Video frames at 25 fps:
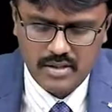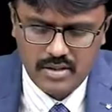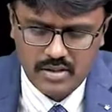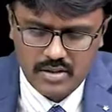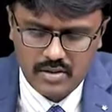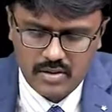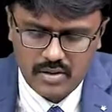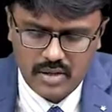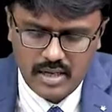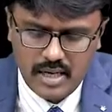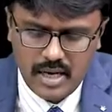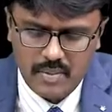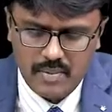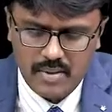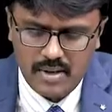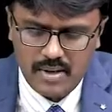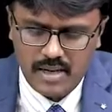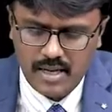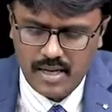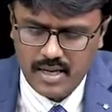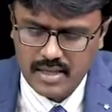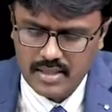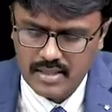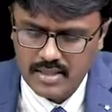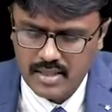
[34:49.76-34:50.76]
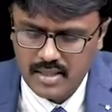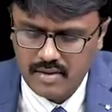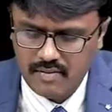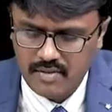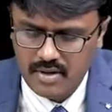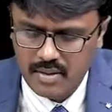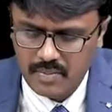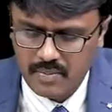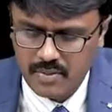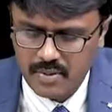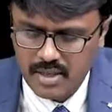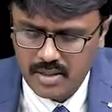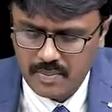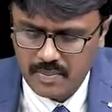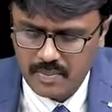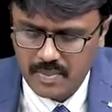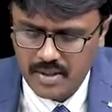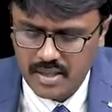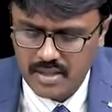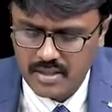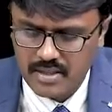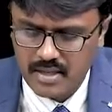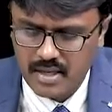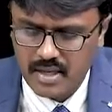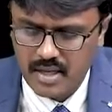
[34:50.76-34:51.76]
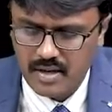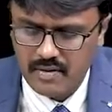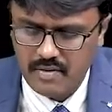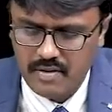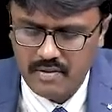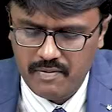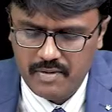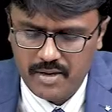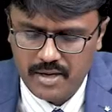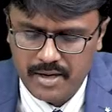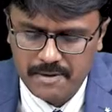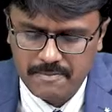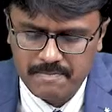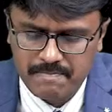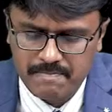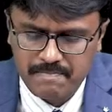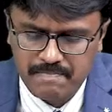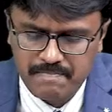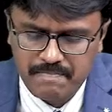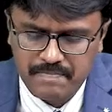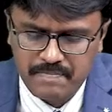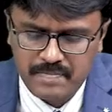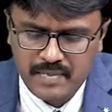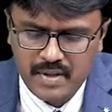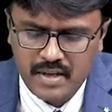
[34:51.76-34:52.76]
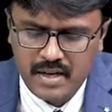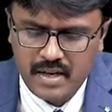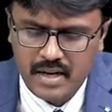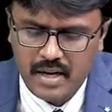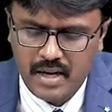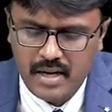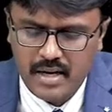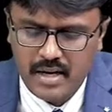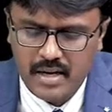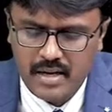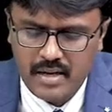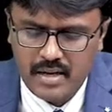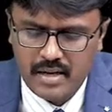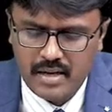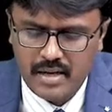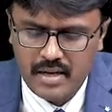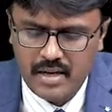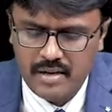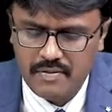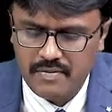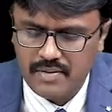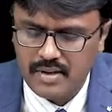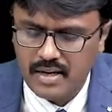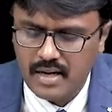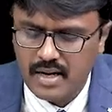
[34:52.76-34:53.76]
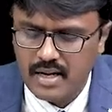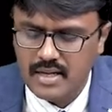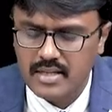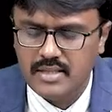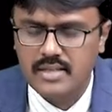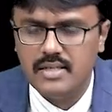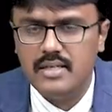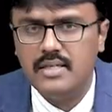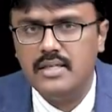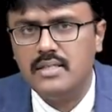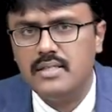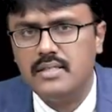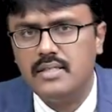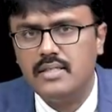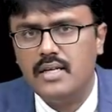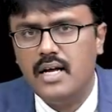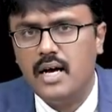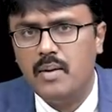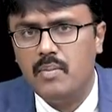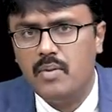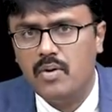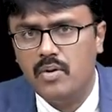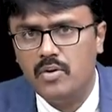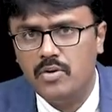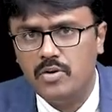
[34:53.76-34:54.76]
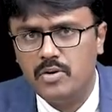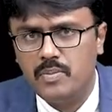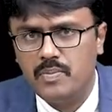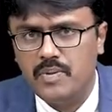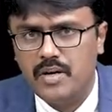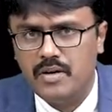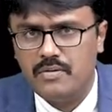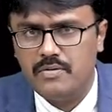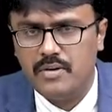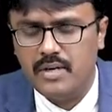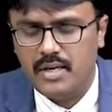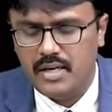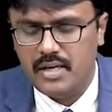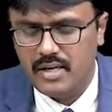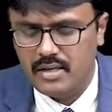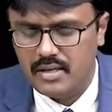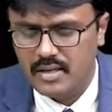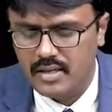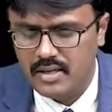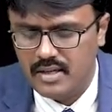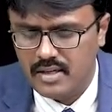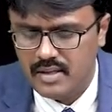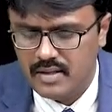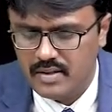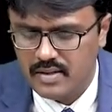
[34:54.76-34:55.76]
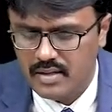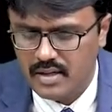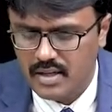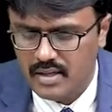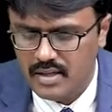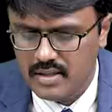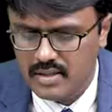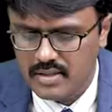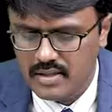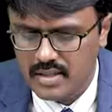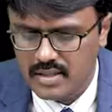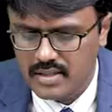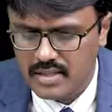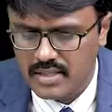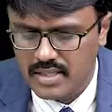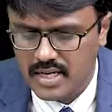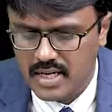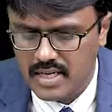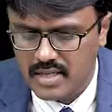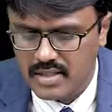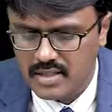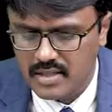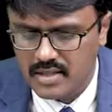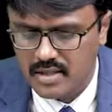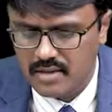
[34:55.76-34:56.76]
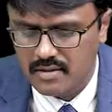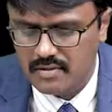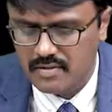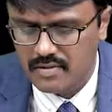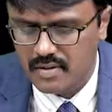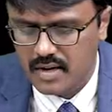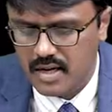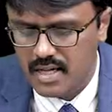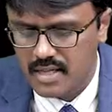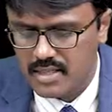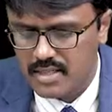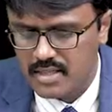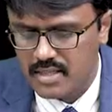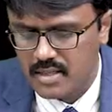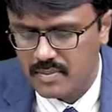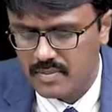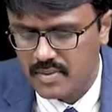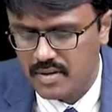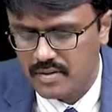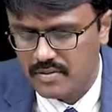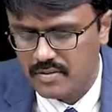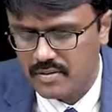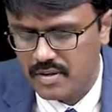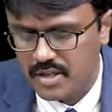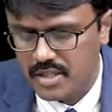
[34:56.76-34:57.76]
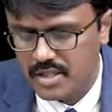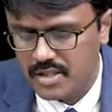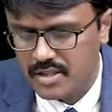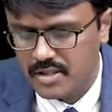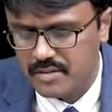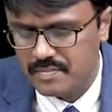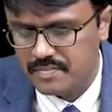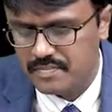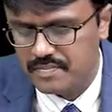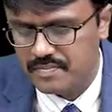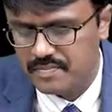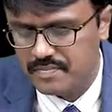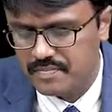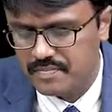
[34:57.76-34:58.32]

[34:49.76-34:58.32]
So carbon dioxide will put a pressure everywhere, and if the ulcer is about to perforate, there is a chance of ulcer perforation.